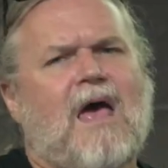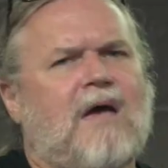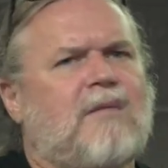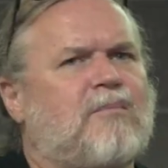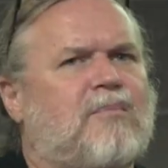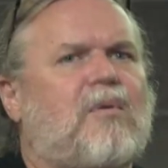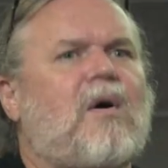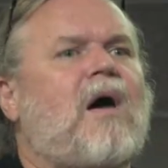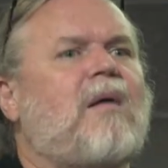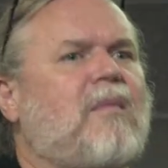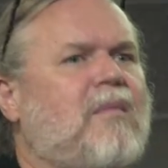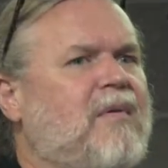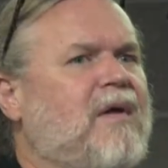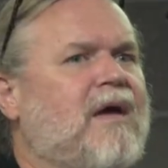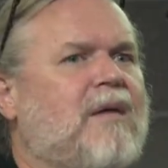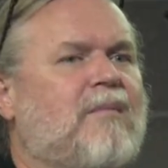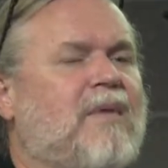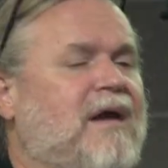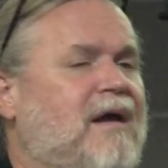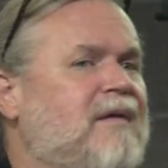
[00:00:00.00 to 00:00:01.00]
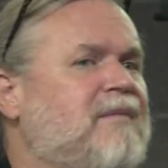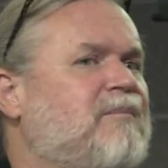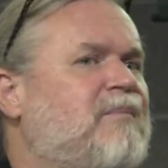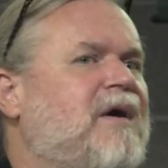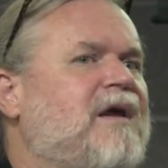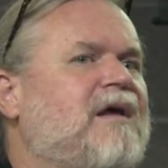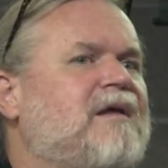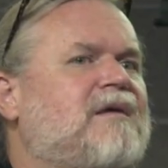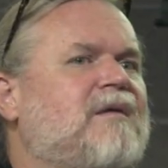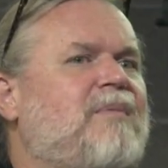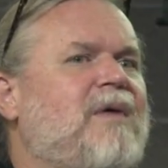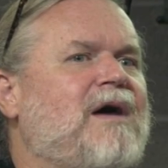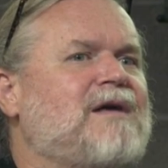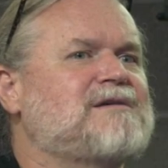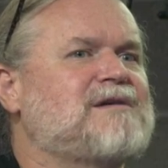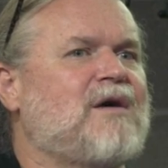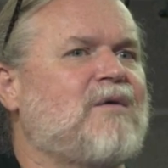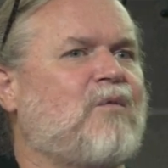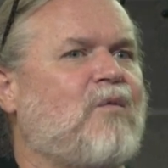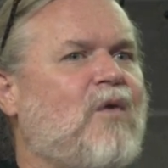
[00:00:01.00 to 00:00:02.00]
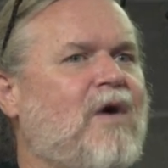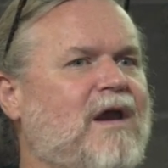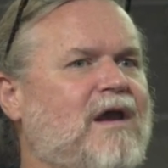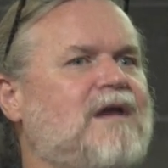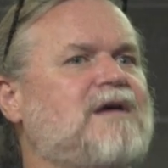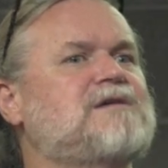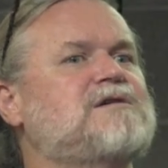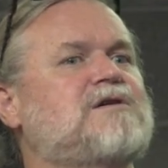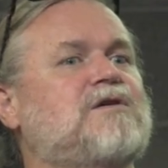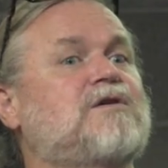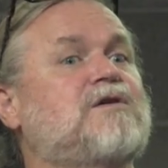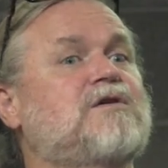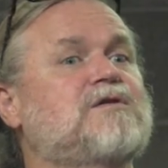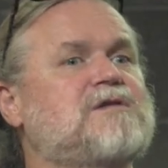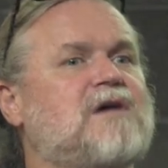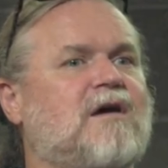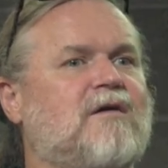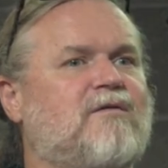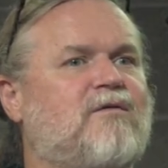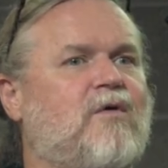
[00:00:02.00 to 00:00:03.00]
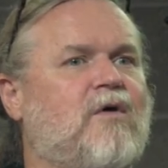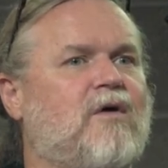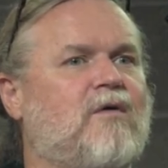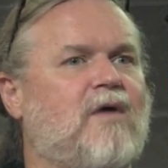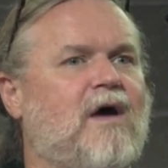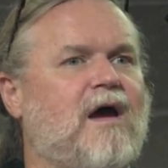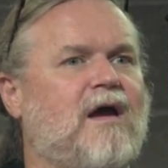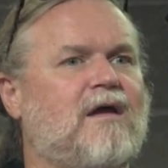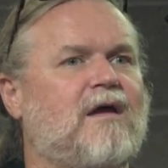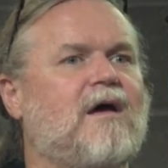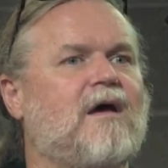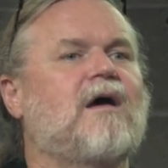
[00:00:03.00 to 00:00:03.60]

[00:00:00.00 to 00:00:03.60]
Probably, but it, but it depends on what it is you're using it for, right?